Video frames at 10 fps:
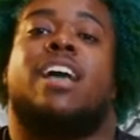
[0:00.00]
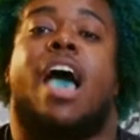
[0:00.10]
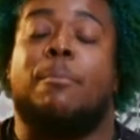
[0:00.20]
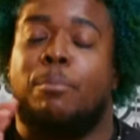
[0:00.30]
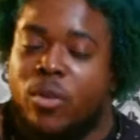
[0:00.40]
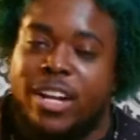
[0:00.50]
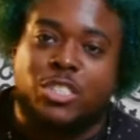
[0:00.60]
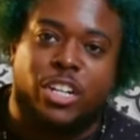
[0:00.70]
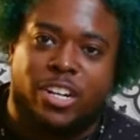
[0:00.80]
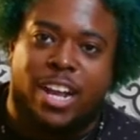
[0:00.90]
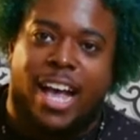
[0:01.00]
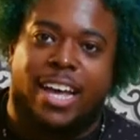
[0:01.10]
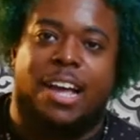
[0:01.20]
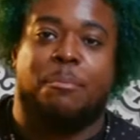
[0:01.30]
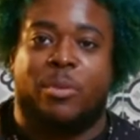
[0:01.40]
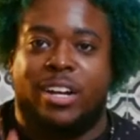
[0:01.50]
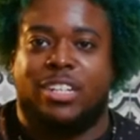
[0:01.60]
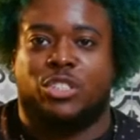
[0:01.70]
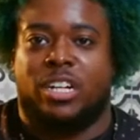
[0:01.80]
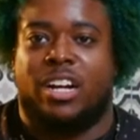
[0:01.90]
I'm pretty sure you're not. I'm
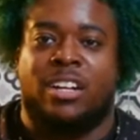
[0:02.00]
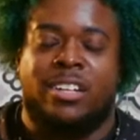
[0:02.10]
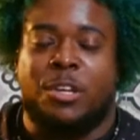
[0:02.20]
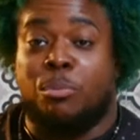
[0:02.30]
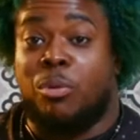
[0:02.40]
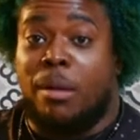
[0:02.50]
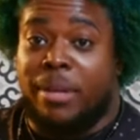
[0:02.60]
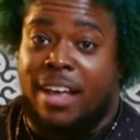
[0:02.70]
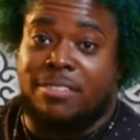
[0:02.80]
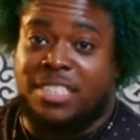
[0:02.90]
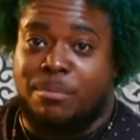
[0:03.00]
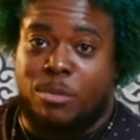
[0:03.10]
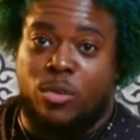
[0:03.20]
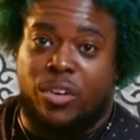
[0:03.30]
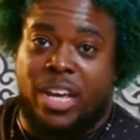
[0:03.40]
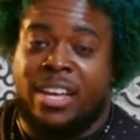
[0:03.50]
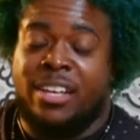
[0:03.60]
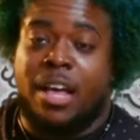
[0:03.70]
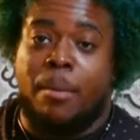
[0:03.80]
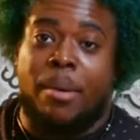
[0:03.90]
pretty sure you probably have some movie
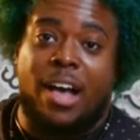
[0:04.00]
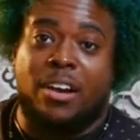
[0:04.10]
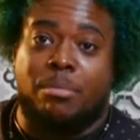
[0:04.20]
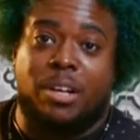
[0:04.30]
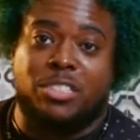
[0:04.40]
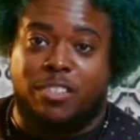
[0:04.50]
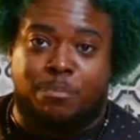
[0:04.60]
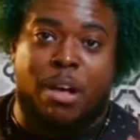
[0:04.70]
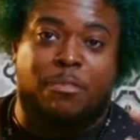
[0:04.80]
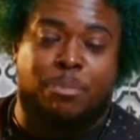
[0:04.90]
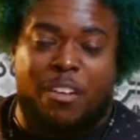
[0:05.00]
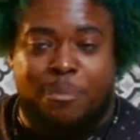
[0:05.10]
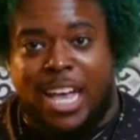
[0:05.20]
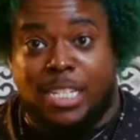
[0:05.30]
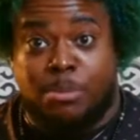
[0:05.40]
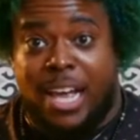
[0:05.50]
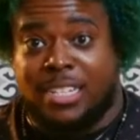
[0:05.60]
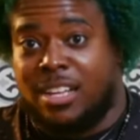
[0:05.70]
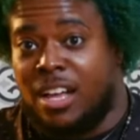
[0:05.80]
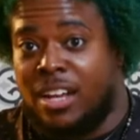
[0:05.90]
about a bunch of puff, puff, pass,
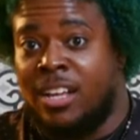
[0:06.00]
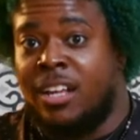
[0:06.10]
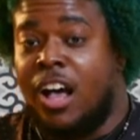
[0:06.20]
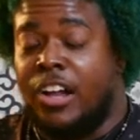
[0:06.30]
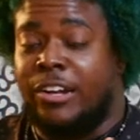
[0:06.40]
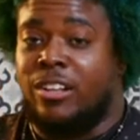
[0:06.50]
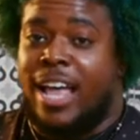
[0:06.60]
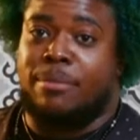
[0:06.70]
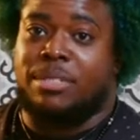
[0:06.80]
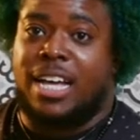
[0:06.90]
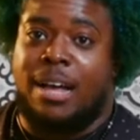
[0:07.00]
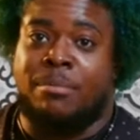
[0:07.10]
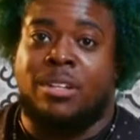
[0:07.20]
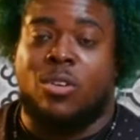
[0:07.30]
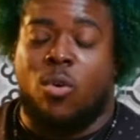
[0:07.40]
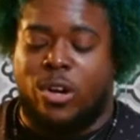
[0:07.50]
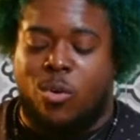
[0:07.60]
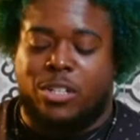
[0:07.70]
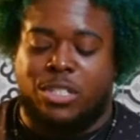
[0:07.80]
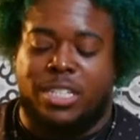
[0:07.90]
pass on on your laptop, or you're
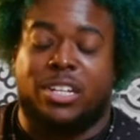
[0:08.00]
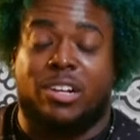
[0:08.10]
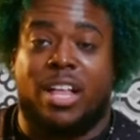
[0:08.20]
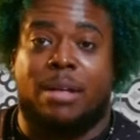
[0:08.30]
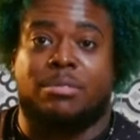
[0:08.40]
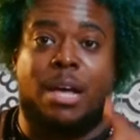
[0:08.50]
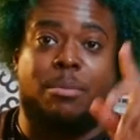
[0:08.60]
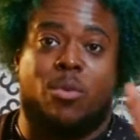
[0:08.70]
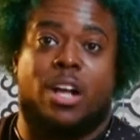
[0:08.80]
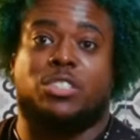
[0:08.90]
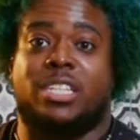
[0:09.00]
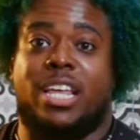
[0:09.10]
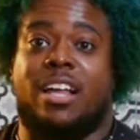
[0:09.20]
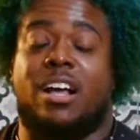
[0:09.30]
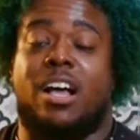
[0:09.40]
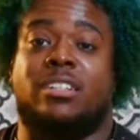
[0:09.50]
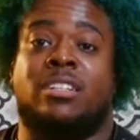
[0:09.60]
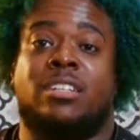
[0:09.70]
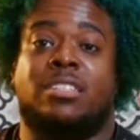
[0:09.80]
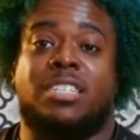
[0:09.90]
watching this on your laptop and watching that on
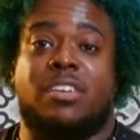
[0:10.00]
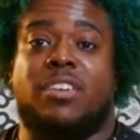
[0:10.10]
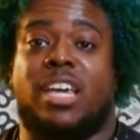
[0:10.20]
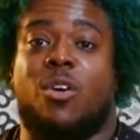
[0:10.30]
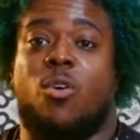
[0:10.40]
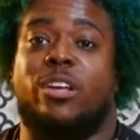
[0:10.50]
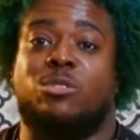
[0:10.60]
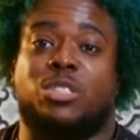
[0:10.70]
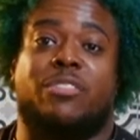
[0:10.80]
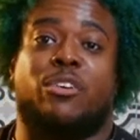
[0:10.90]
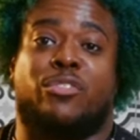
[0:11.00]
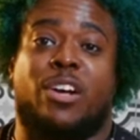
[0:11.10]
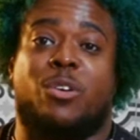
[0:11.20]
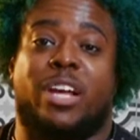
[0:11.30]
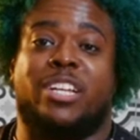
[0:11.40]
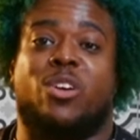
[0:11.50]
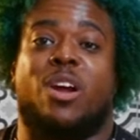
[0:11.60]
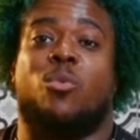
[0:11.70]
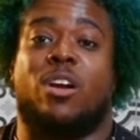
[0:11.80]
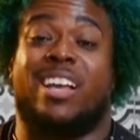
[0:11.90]
TV, or you just have your phone and you're
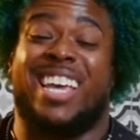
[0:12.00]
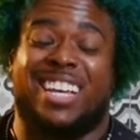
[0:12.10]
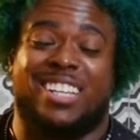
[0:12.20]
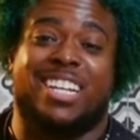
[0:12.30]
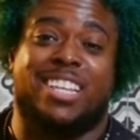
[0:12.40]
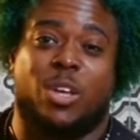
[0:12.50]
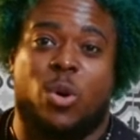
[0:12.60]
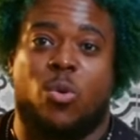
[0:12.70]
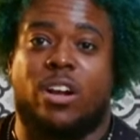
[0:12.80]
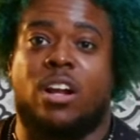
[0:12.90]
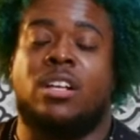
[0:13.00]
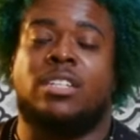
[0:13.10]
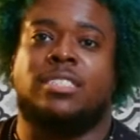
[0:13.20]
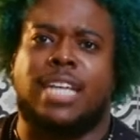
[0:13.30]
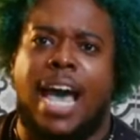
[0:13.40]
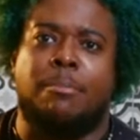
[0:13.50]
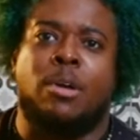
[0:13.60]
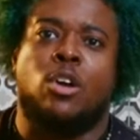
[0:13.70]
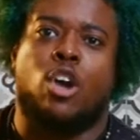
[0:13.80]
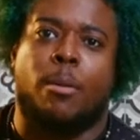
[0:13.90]
at work giggling in the corner.
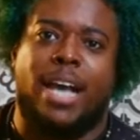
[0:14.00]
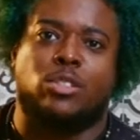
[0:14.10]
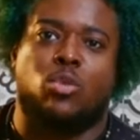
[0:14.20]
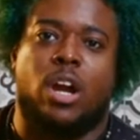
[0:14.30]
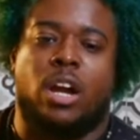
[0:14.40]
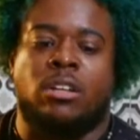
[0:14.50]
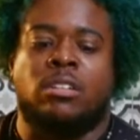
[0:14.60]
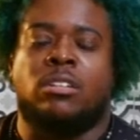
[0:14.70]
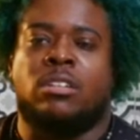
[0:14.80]
Stop. Go back to work.